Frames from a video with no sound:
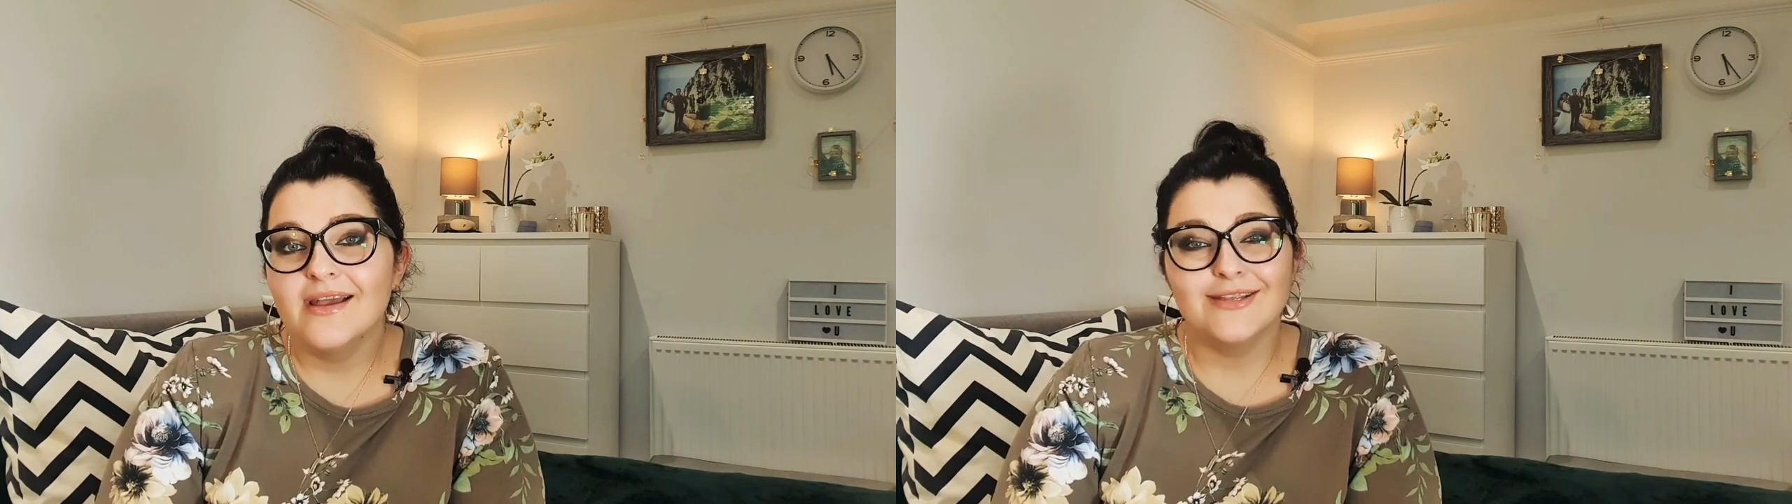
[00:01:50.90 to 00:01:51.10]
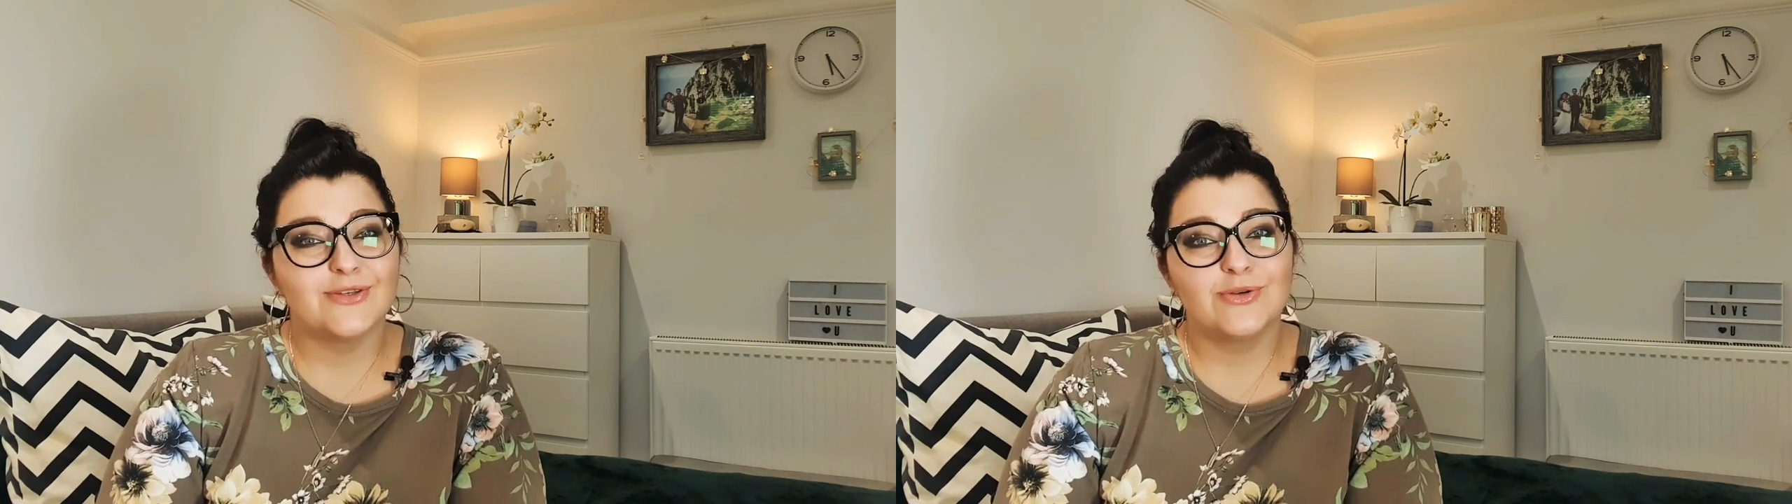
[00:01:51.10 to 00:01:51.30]

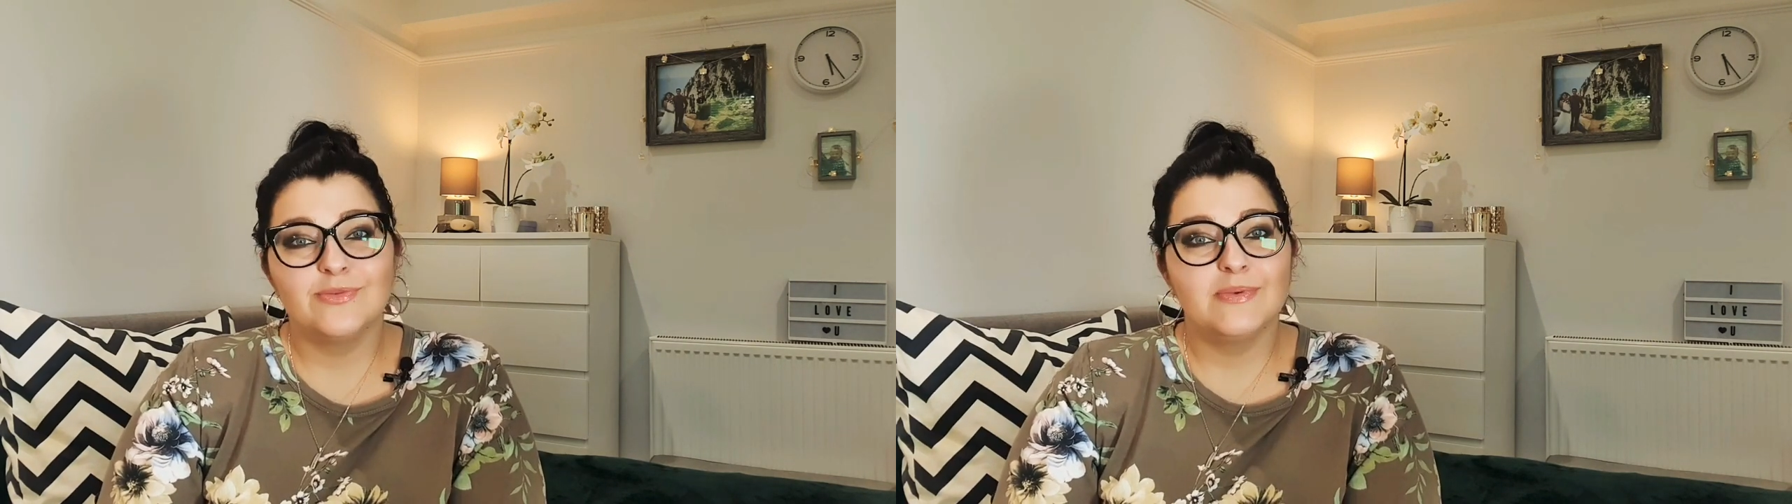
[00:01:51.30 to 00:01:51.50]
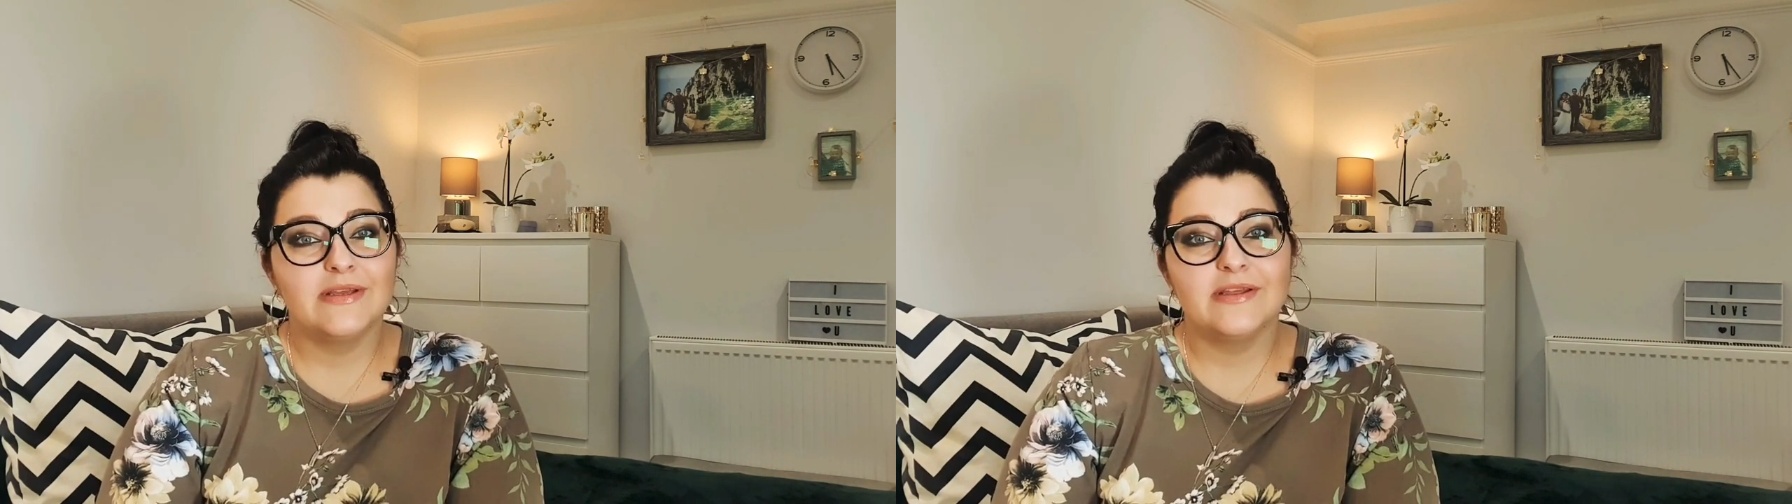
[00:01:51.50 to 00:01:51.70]
it
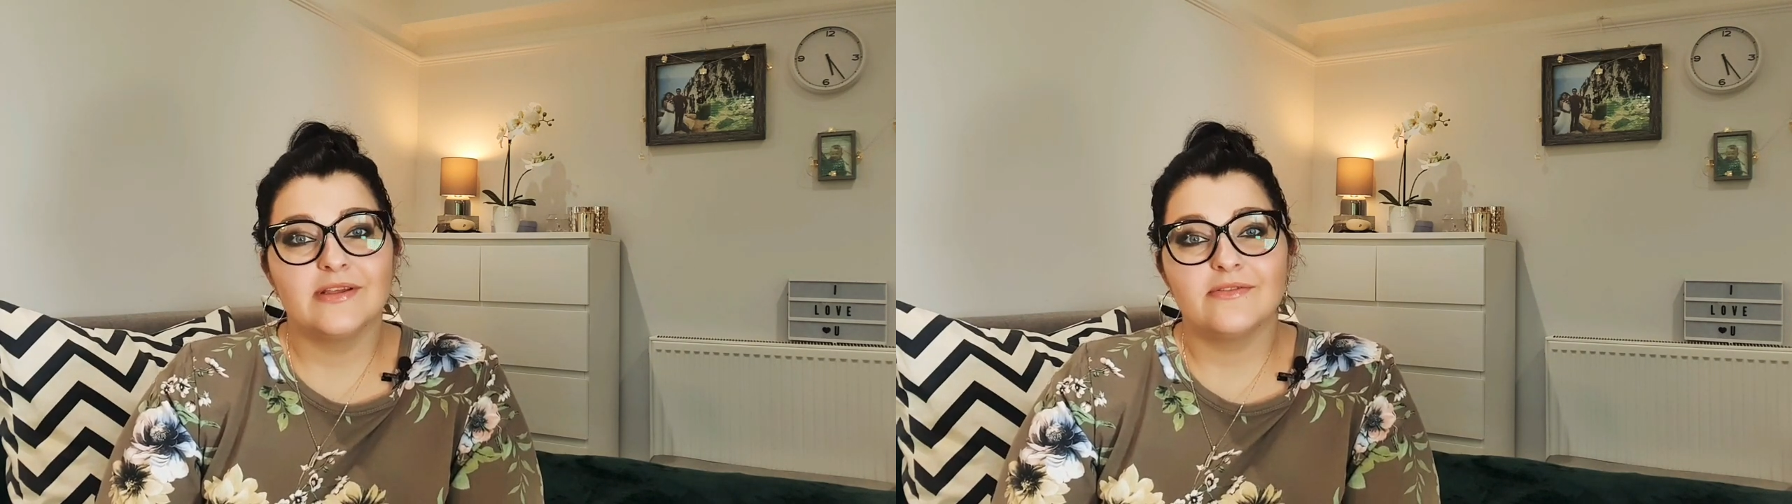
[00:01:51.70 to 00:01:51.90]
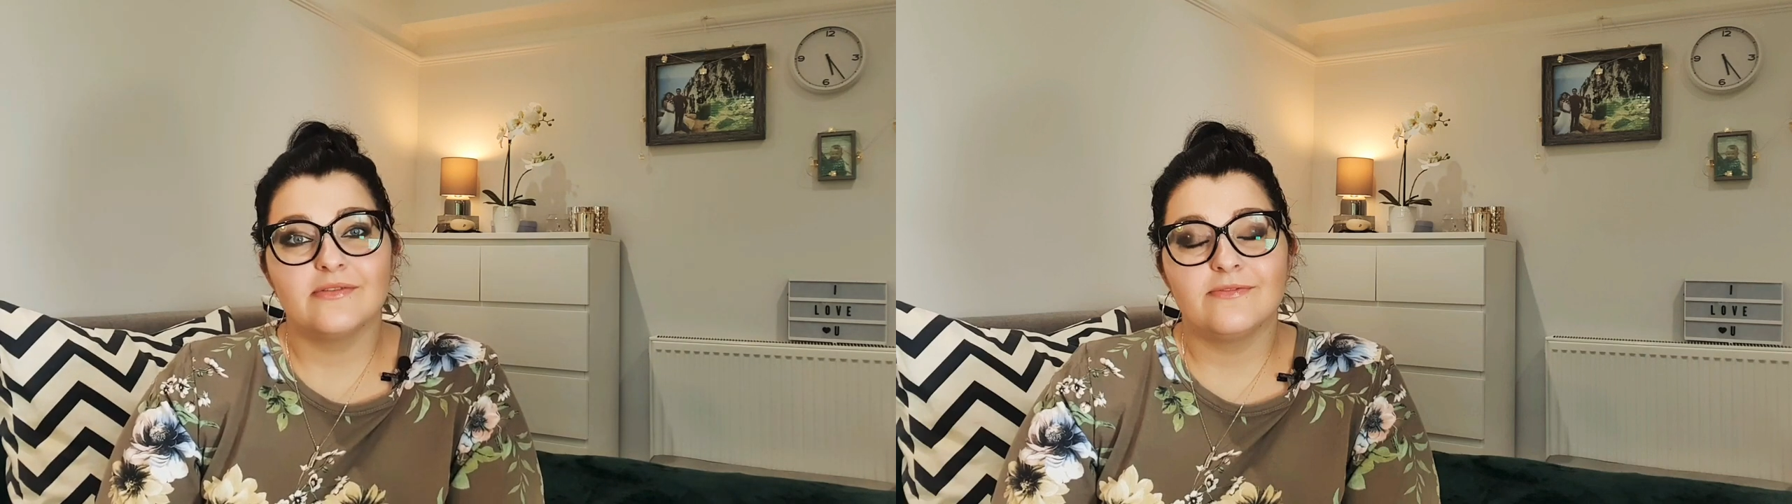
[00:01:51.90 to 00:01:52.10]
could
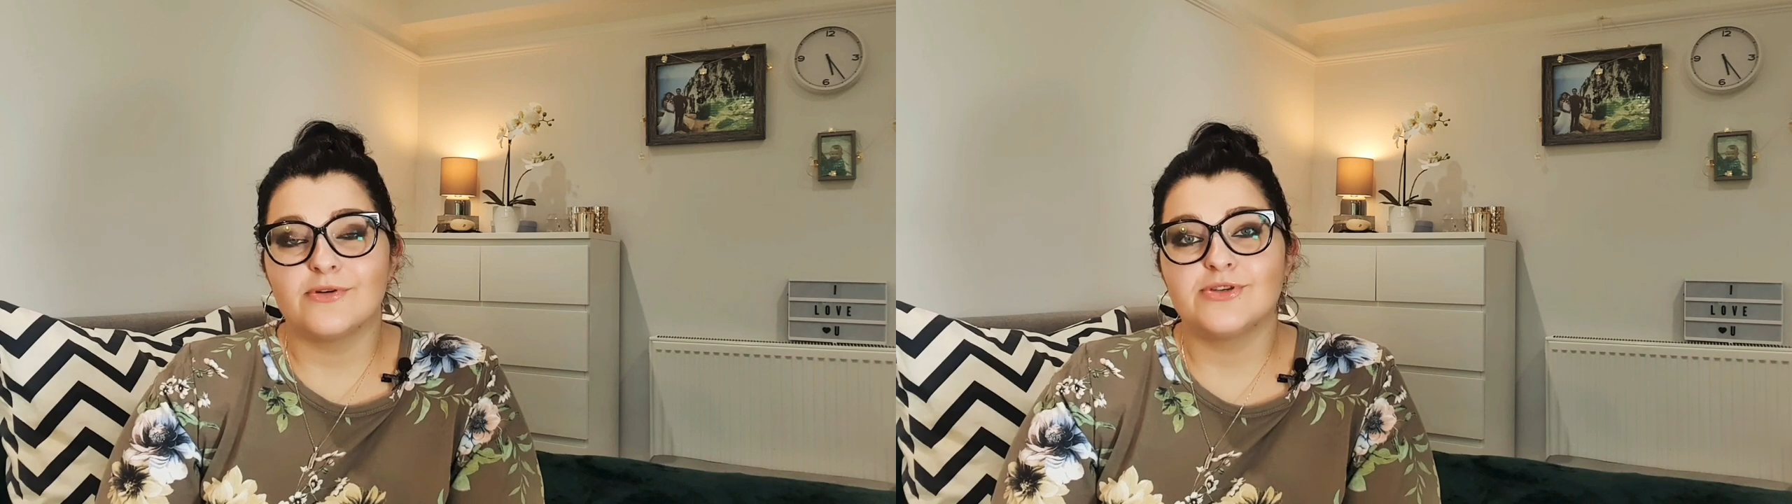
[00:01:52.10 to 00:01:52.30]
be for